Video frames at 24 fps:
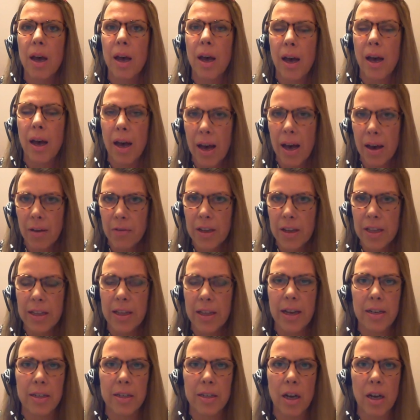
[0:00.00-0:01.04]
having
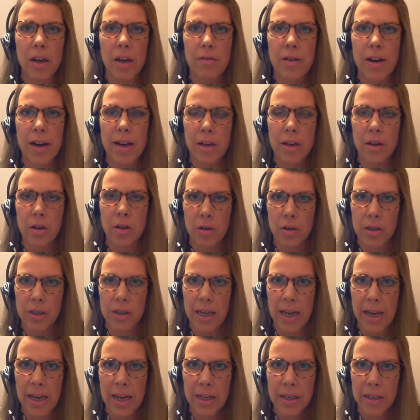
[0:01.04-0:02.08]
that direct
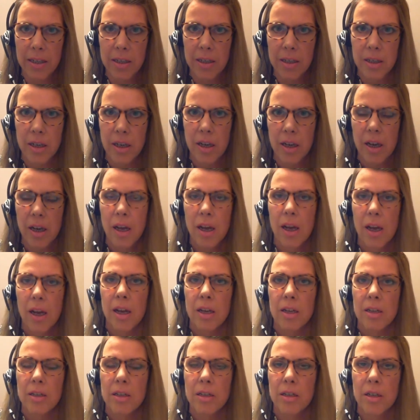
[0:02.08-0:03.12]
contact.
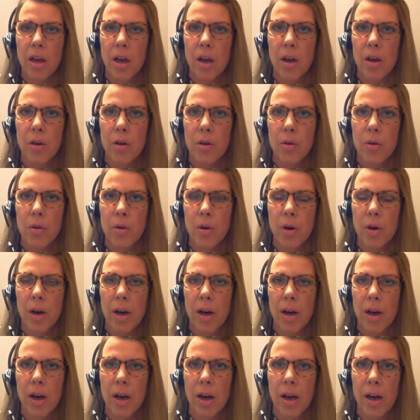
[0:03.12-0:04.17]
So,
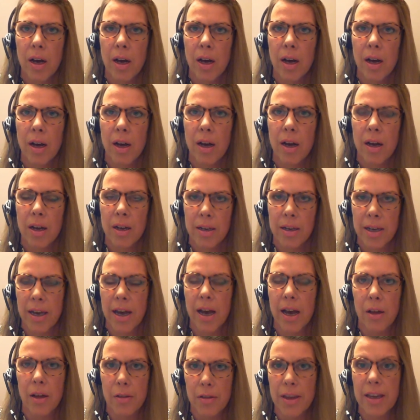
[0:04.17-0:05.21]

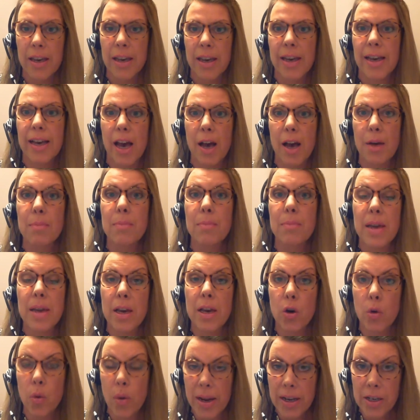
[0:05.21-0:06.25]
I think it can be
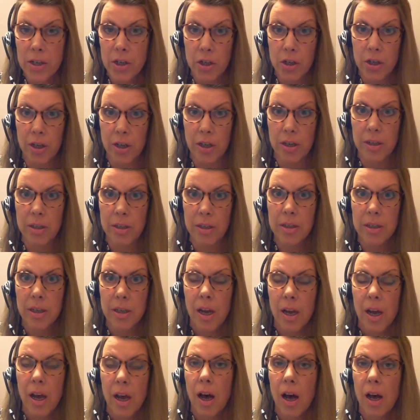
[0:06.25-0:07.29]
questioned.
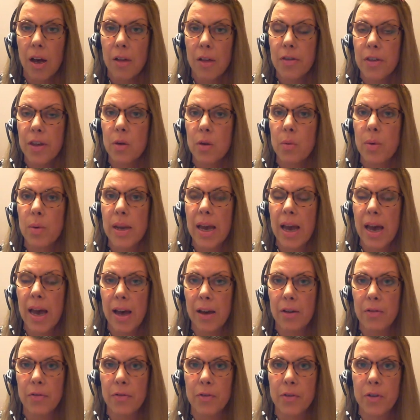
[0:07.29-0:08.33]
I think we
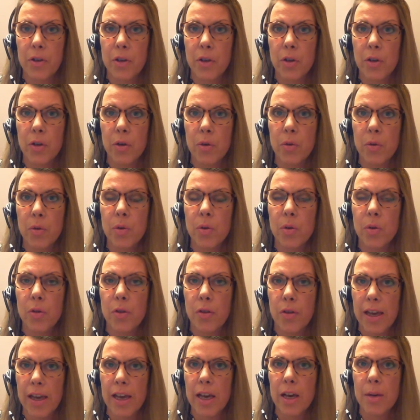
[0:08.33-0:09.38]
have to
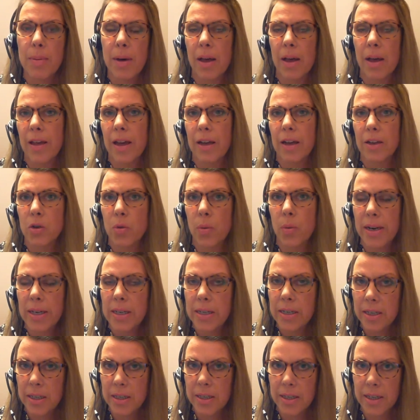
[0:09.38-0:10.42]
think about that
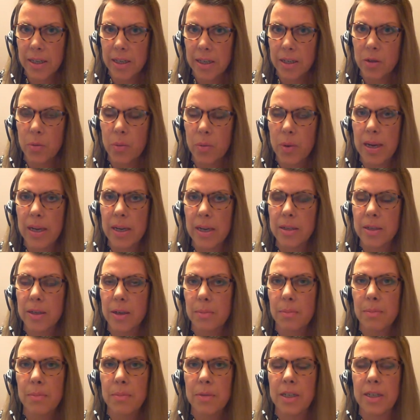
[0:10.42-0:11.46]
26 weeks
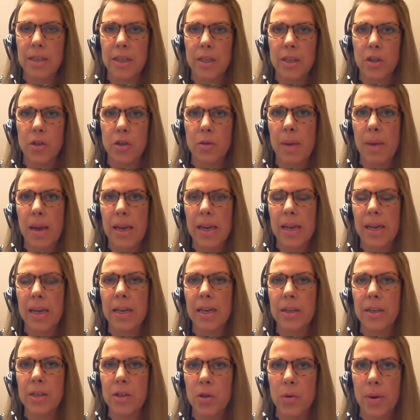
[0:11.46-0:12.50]
and decision-making
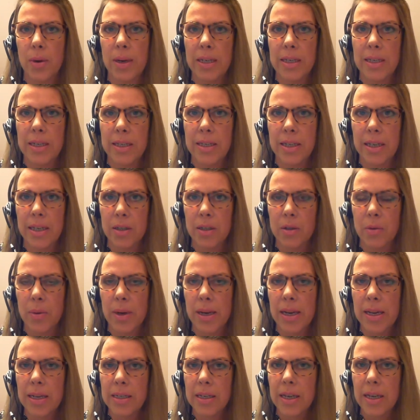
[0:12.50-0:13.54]
in 26
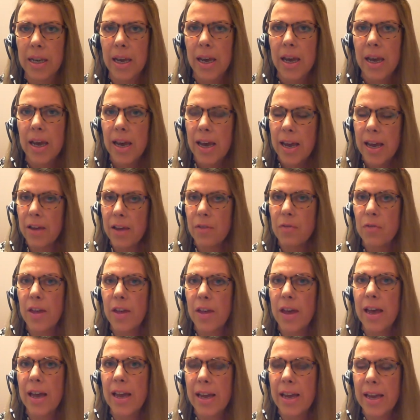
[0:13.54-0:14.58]
weeks. If
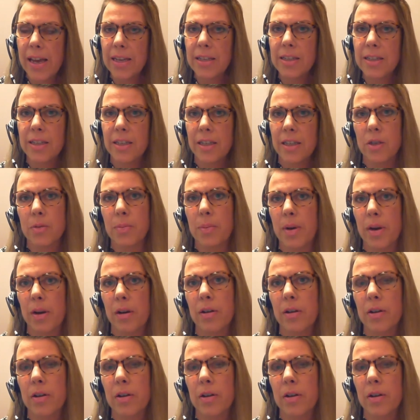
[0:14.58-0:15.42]
there is this period